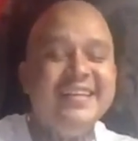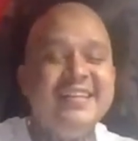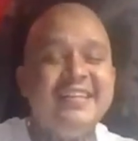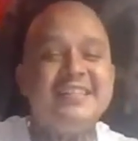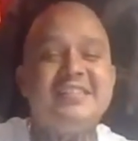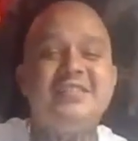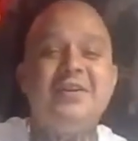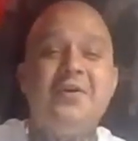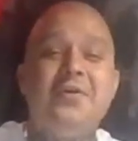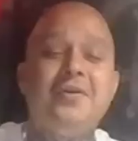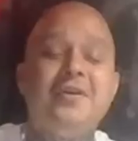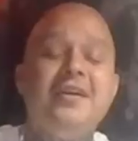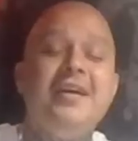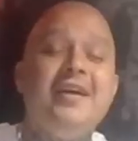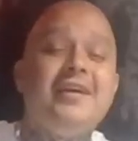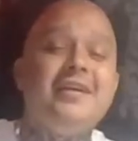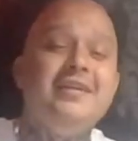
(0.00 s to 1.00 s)
So
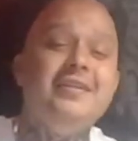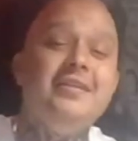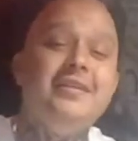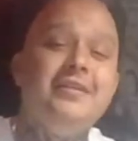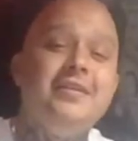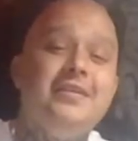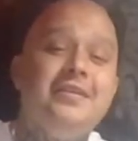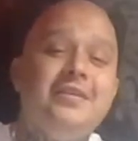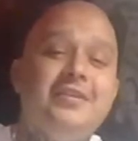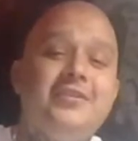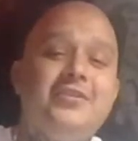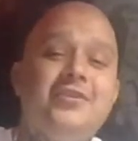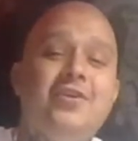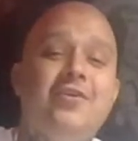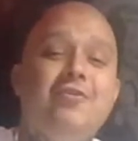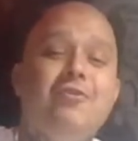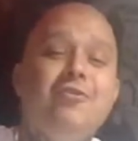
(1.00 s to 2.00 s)
okay,
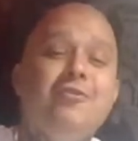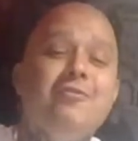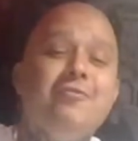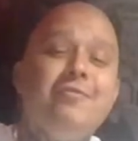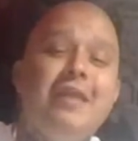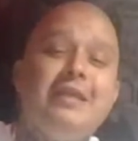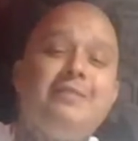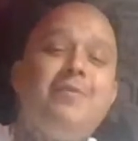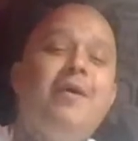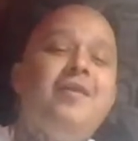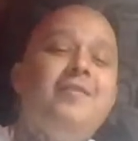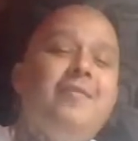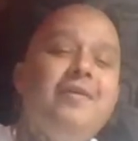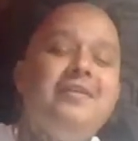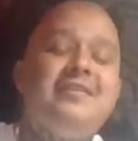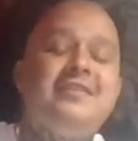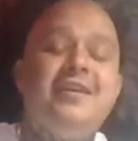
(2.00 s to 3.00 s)
so that's probably
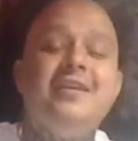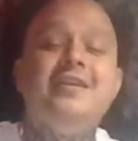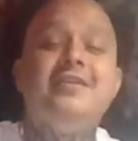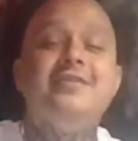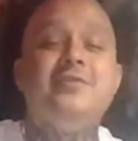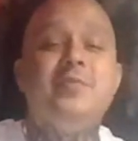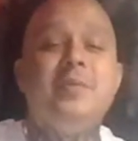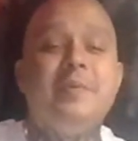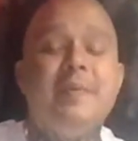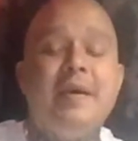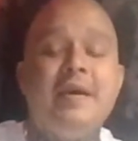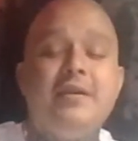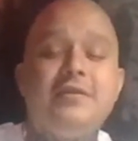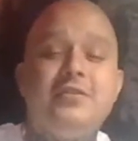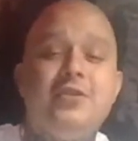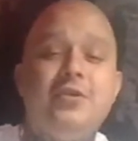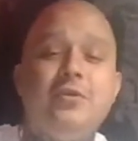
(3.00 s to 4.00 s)
why they sent it to me,
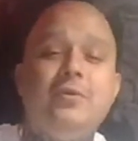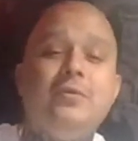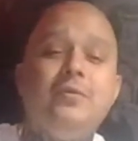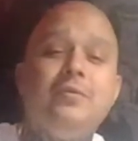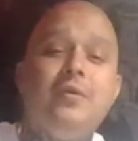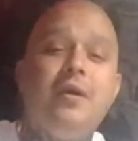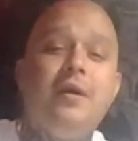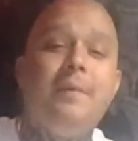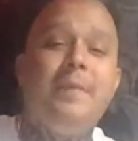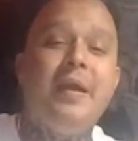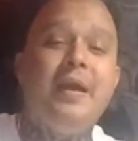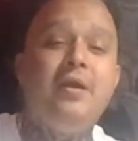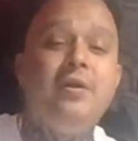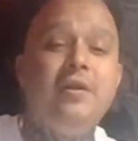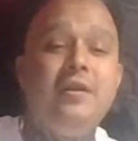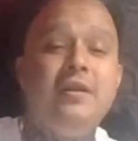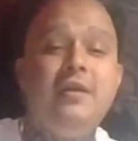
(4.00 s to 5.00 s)
man. So
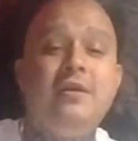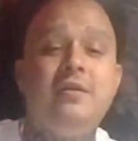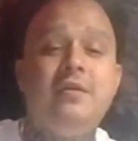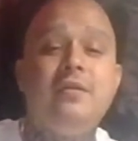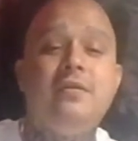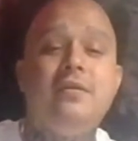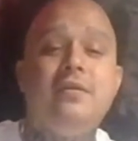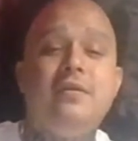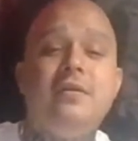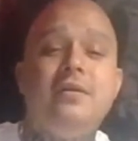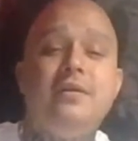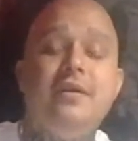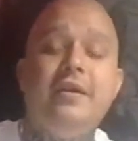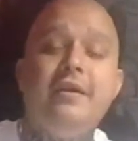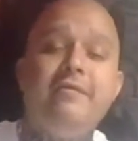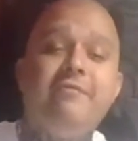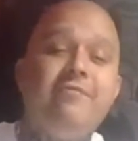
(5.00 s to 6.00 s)
apparently
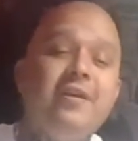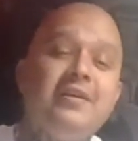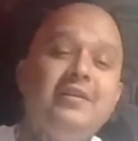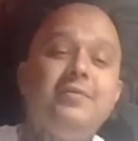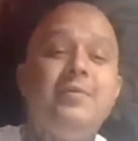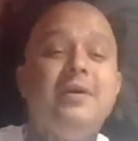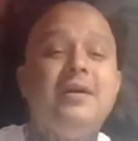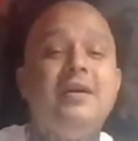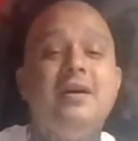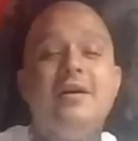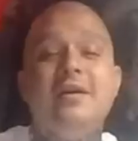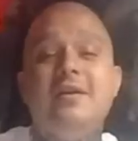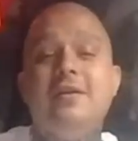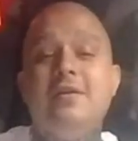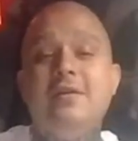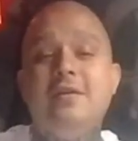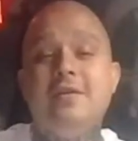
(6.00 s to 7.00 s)
he ain't fucking with
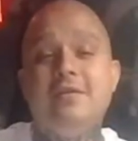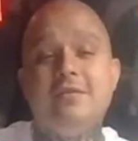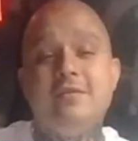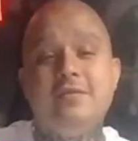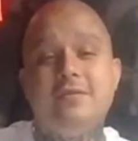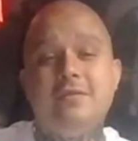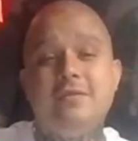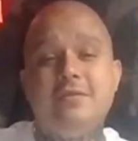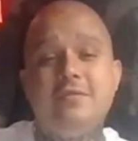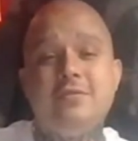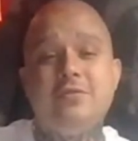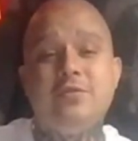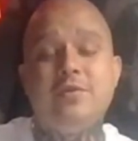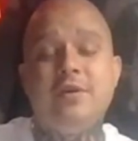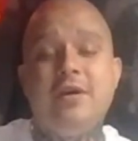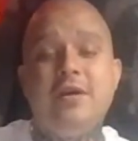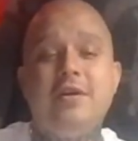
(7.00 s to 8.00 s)
Gunner. So
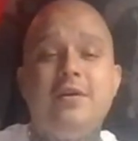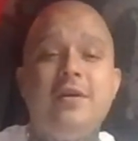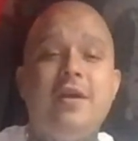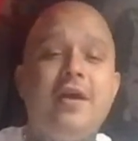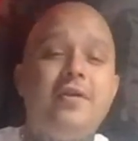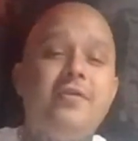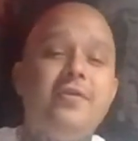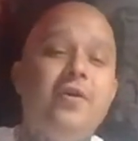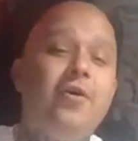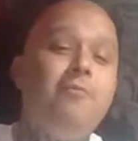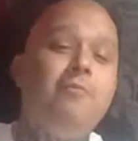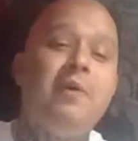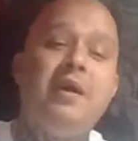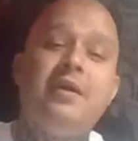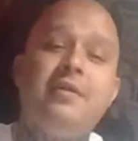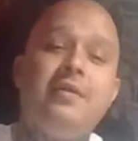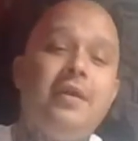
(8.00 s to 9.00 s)
Gunner, I don't know,
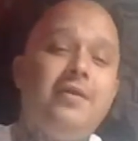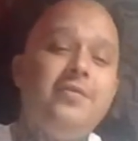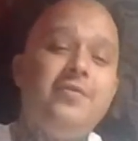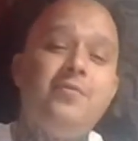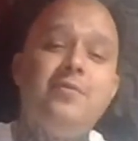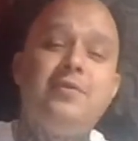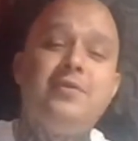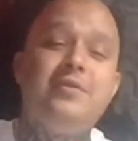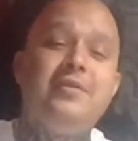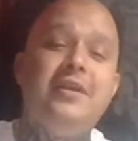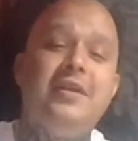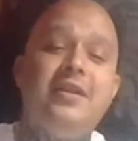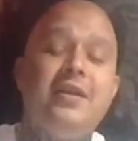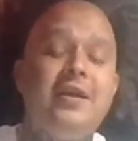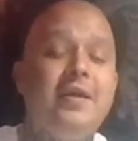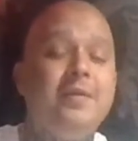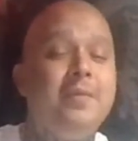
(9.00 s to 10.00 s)
man. I don't know what you did to
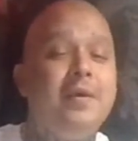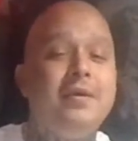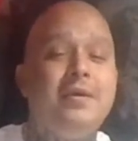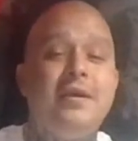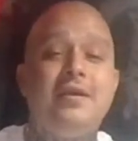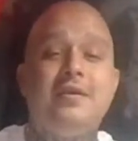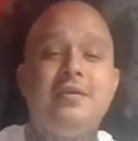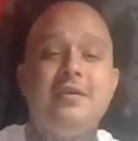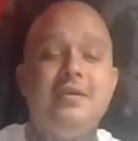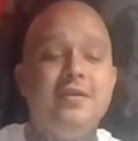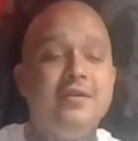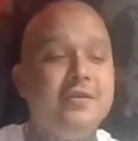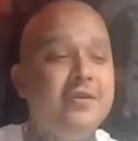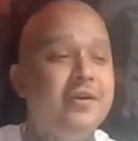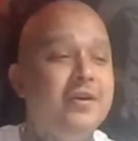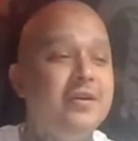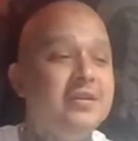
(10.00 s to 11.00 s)
him. Hey,
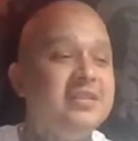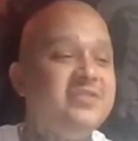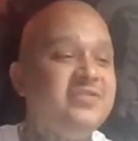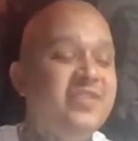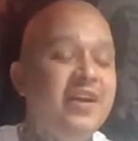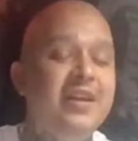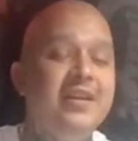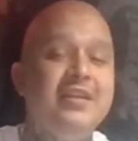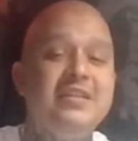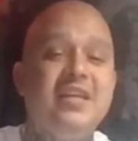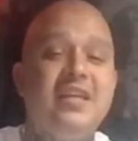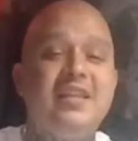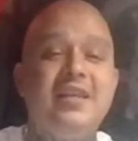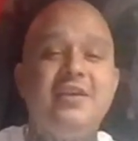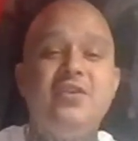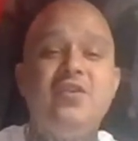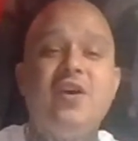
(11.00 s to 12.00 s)
you hurt his feelings. I
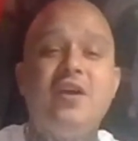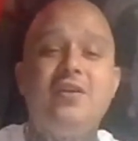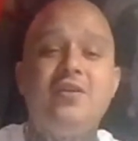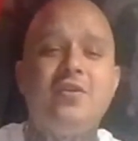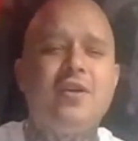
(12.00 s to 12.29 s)
think you got your